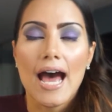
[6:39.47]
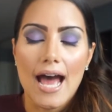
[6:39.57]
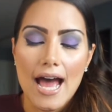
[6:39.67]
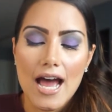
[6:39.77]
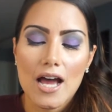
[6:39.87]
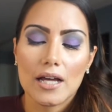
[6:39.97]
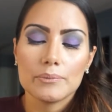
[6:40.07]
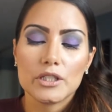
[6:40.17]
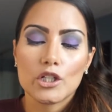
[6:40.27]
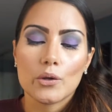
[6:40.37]

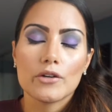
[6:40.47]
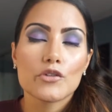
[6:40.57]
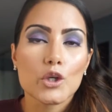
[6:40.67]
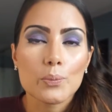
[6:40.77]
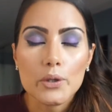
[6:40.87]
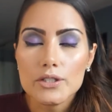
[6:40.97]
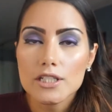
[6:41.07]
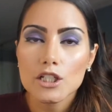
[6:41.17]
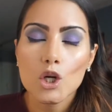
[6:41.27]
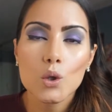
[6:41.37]
You know, if you're a
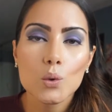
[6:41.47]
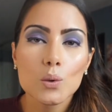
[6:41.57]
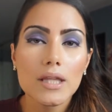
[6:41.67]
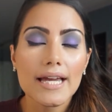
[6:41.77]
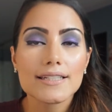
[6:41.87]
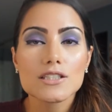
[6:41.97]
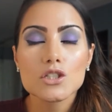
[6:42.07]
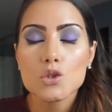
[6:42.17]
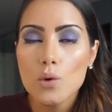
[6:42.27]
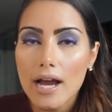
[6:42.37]
person who likes
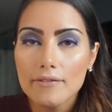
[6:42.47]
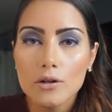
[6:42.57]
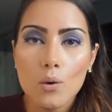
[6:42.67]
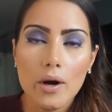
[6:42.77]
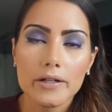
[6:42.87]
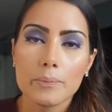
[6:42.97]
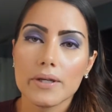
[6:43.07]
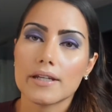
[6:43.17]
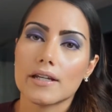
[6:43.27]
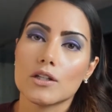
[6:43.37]
to travel quite a
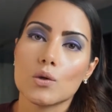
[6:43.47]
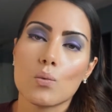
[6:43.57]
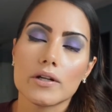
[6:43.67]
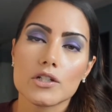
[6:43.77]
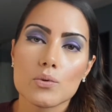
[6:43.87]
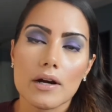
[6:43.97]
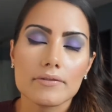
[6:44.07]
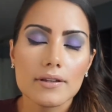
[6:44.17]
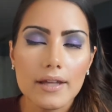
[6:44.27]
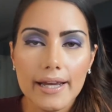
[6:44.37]
bit and you want to
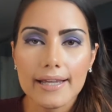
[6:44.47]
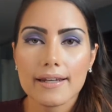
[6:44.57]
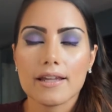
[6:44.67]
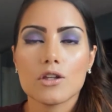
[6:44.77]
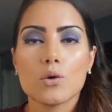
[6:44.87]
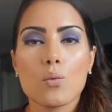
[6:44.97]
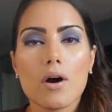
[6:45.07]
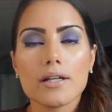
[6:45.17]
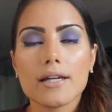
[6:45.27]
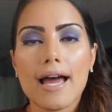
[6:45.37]
travel light and you
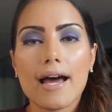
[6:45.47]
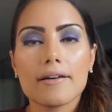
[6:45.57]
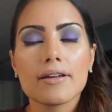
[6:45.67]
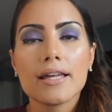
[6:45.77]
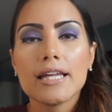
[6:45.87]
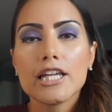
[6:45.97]
want to have,